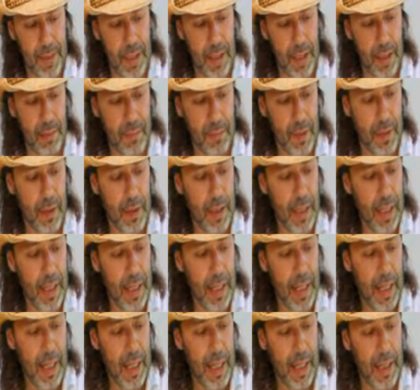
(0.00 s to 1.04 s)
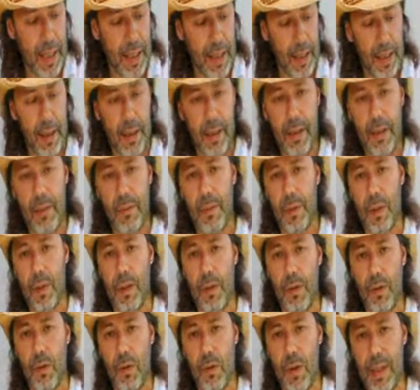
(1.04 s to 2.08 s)
camera, and we're
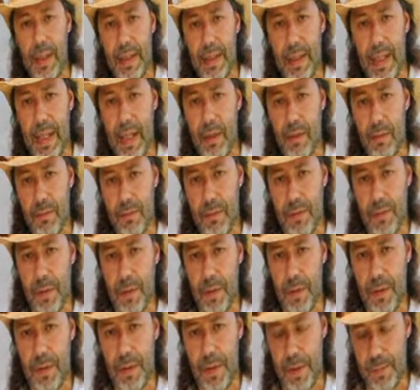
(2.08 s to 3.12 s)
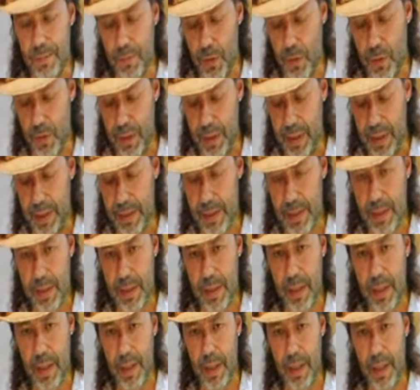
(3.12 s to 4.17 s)
gonna go hunting down for some
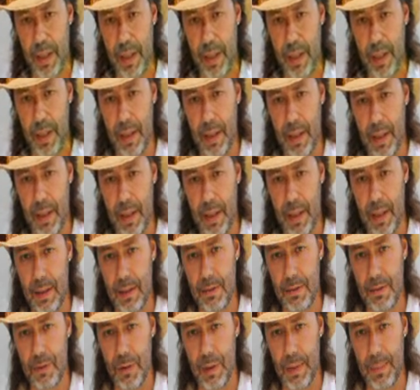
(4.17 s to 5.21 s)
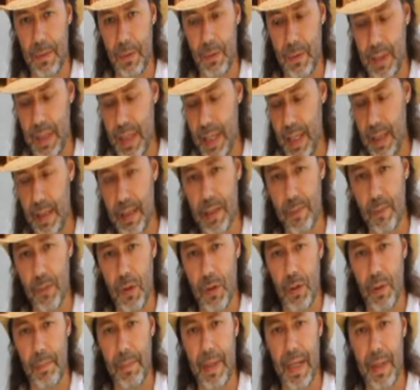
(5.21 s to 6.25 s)
greens, and join me with that, and then
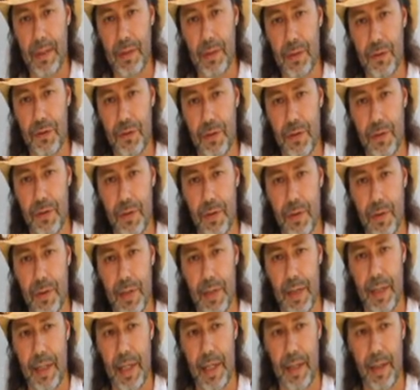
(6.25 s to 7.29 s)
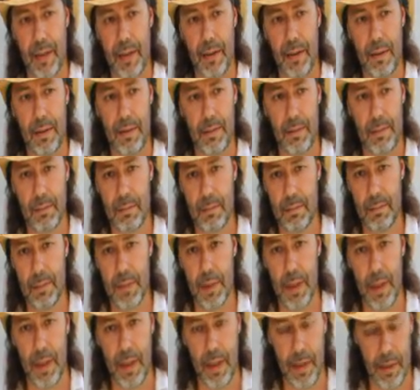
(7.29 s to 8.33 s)
we'll come back to the juicer in a second. All